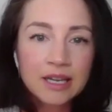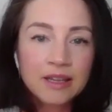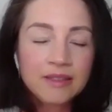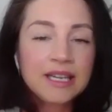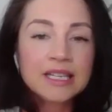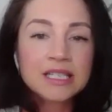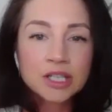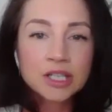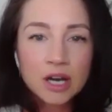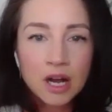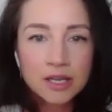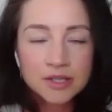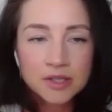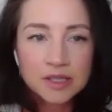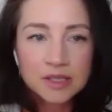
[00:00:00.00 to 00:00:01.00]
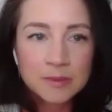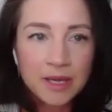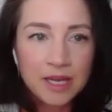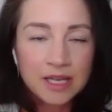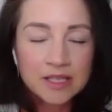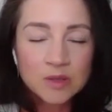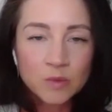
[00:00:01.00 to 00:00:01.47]
in the intercostal
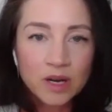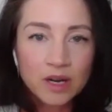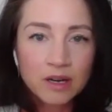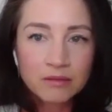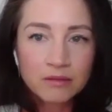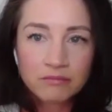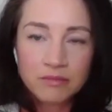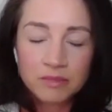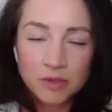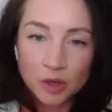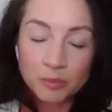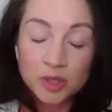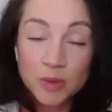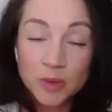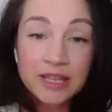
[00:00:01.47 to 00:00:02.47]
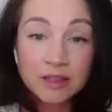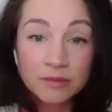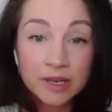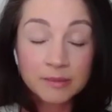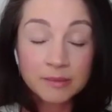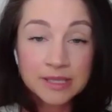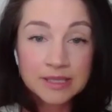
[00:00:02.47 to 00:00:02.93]
space where, you know, between the
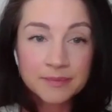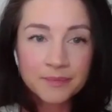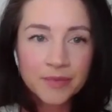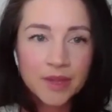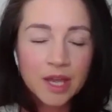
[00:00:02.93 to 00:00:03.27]
ribs